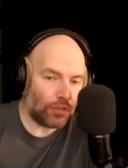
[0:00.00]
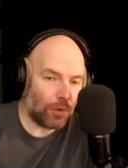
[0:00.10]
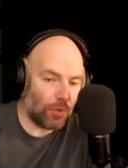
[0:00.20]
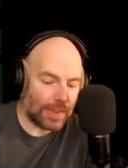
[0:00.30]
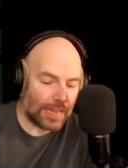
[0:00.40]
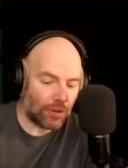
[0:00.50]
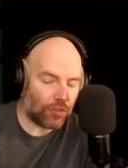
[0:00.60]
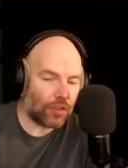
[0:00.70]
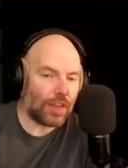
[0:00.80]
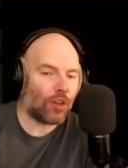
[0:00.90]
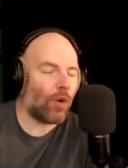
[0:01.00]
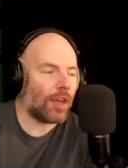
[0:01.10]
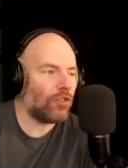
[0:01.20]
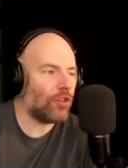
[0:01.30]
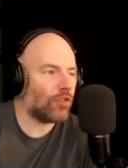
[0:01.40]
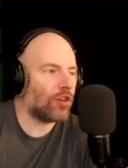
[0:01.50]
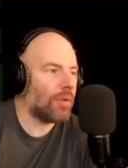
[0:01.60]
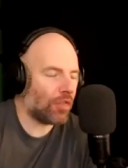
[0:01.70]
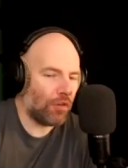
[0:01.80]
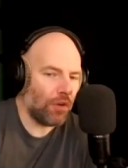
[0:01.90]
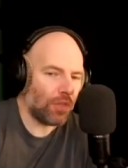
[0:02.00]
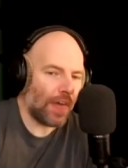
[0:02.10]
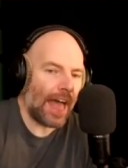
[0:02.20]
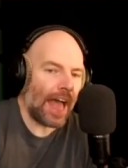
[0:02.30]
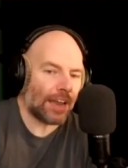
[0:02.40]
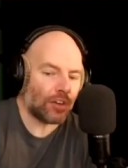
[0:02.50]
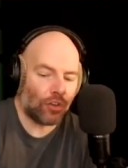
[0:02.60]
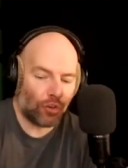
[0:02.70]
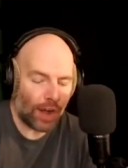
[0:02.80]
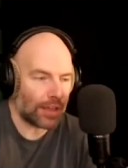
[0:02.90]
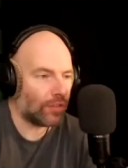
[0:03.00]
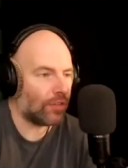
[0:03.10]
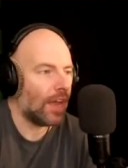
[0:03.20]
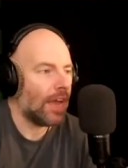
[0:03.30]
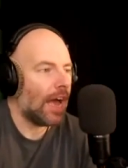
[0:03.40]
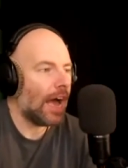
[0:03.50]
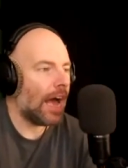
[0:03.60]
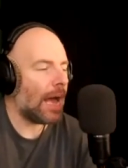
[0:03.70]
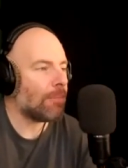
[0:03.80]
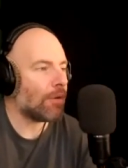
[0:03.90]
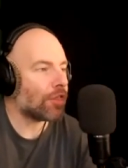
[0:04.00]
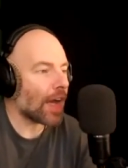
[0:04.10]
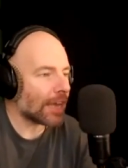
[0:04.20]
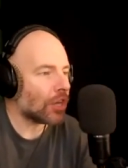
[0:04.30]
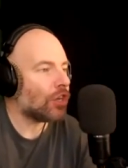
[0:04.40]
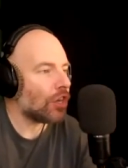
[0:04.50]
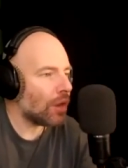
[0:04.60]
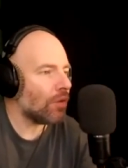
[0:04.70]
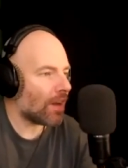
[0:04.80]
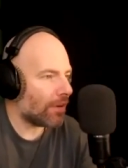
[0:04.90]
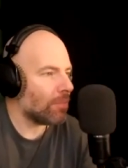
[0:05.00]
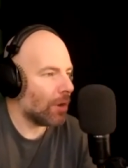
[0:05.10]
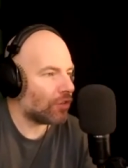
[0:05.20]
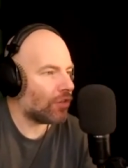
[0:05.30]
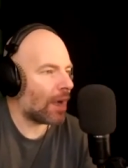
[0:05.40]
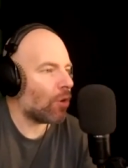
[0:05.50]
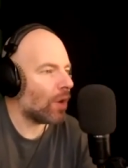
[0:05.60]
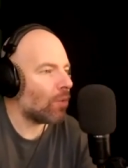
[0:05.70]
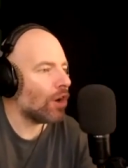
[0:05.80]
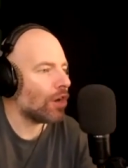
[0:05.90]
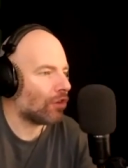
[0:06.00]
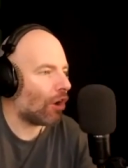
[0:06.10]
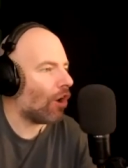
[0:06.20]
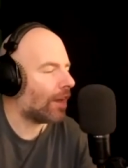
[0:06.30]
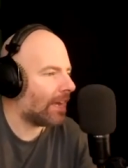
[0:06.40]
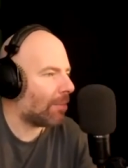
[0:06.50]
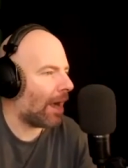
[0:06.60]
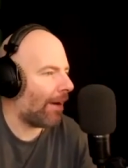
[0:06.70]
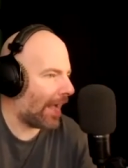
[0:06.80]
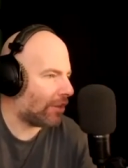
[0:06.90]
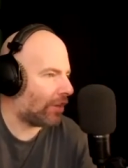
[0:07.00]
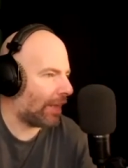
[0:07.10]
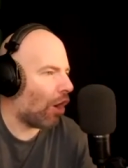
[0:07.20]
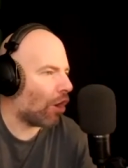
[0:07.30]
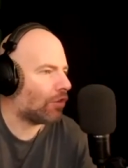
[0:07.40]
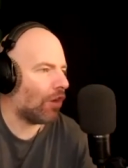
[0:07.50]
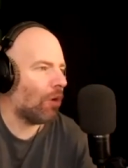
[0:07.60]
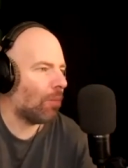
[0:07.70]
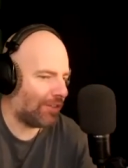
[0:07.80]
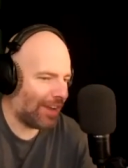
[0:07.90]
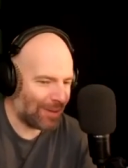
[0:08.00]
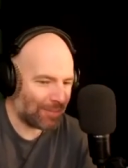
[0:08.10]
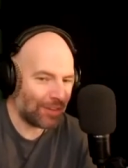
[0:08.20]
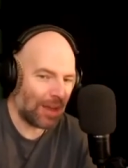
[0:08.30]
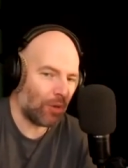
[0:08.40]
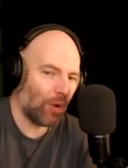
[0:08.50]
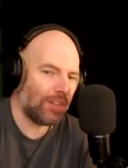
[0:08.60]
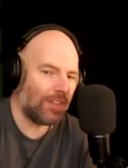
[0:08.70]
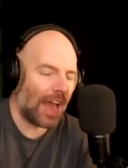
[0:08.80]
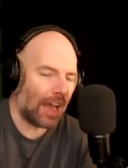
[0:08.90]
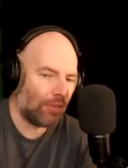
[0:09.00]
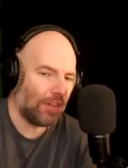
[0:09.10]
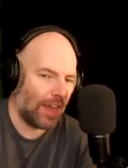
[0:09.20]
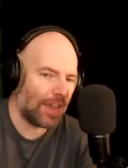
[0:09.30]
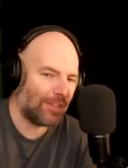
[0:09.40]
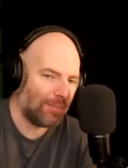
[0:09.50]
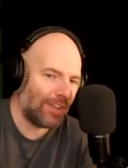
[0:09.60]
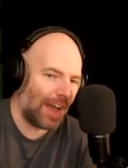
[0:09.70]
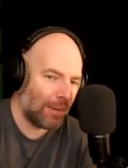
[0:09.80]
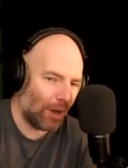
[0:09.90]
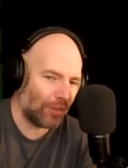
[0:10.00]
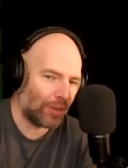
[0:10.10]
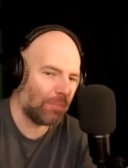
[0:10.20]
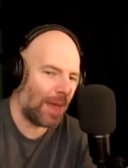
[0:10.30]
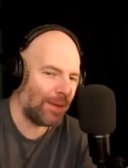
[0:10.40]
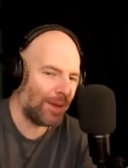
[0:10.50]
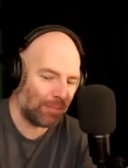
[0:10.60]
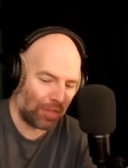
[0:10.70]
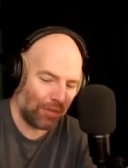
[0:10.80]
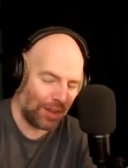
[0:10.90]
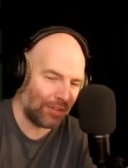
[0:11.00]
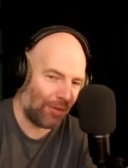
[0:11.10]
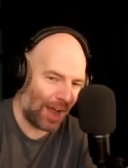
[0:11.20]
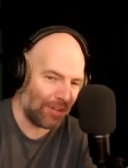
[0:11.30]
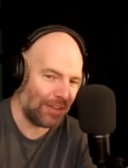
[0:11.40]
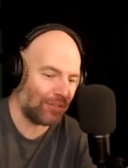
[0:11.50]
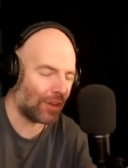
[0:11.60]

Some really interesting questions coming through there. And Chris, um, thank you very much. Now, we were talking about actually October time because I'm going to have to take some time off because baby number three is arriving.